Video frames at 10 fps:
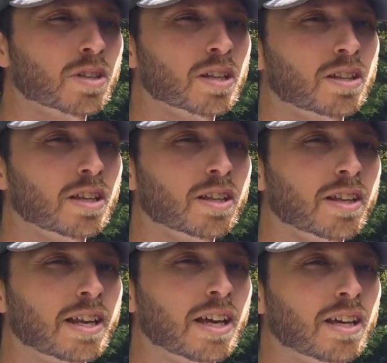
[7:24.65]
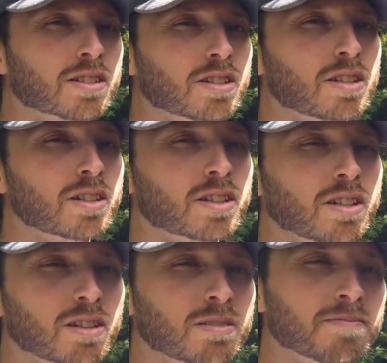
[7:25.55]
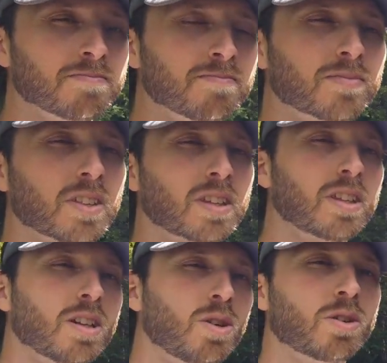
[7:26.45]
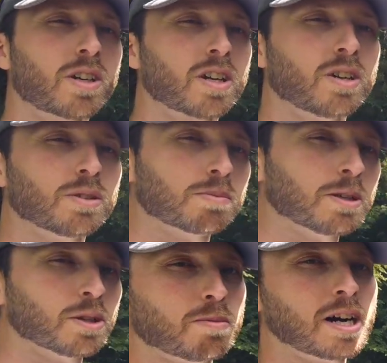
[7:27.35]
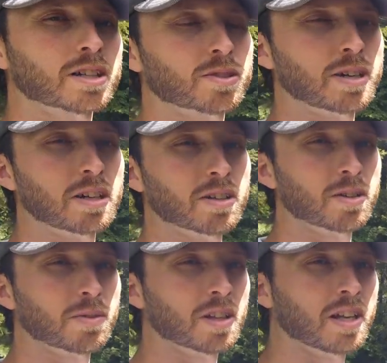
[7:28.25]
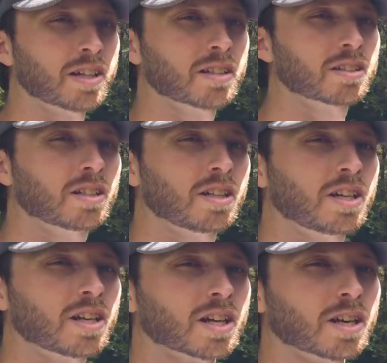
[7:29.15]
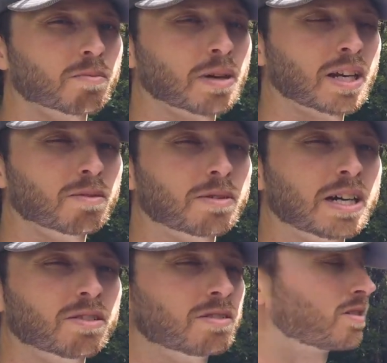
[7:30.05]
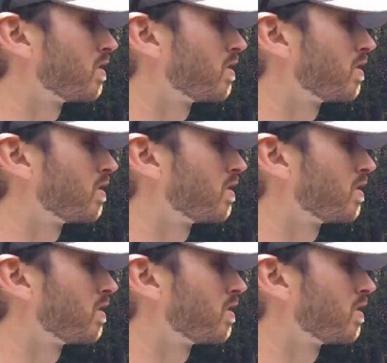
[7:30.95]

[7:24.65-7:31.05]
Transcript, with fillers: At the end of the day, it's gonna look good. The owner can always build a box around it if he'd like and paint it brown.